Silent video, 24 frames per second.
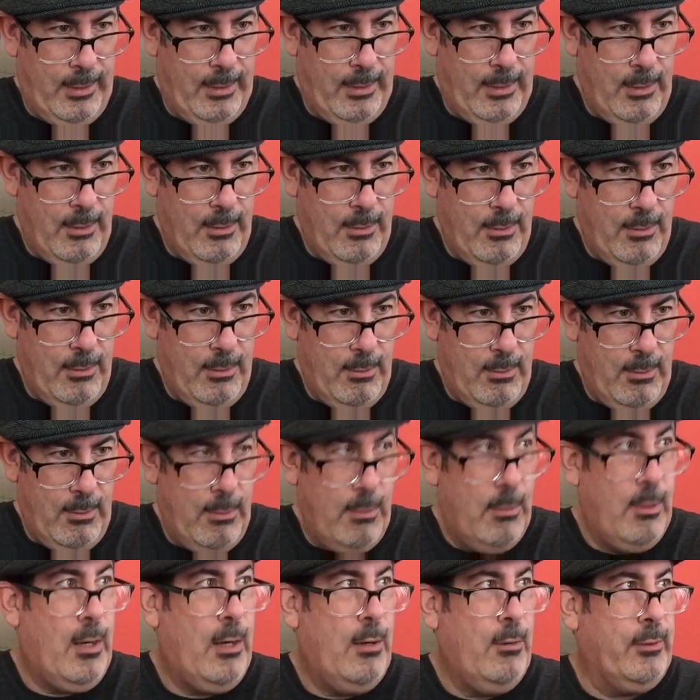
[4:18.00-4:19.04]
go.
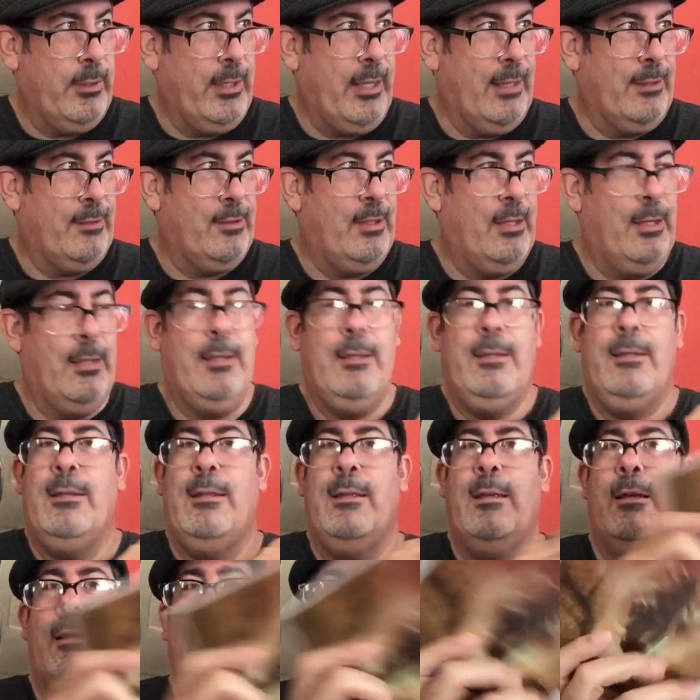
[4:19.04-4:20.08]
Oh, yes.
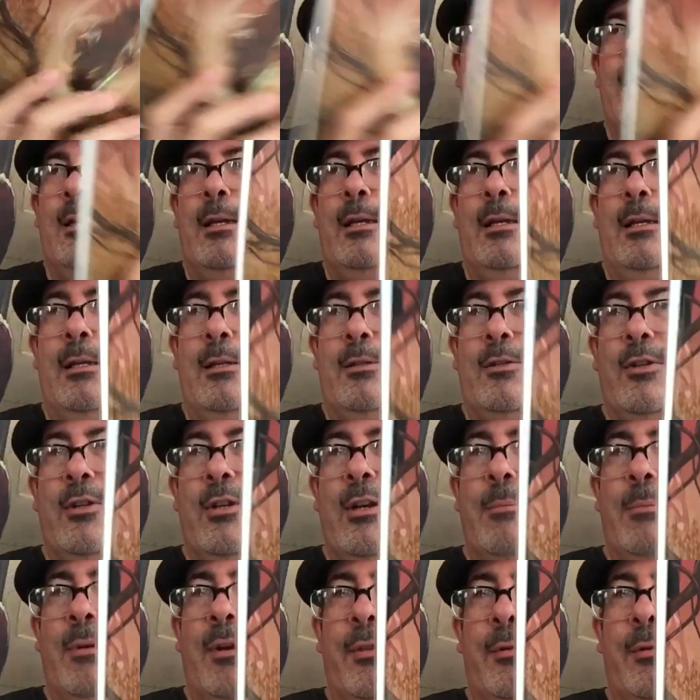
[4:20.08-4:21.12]
Issue number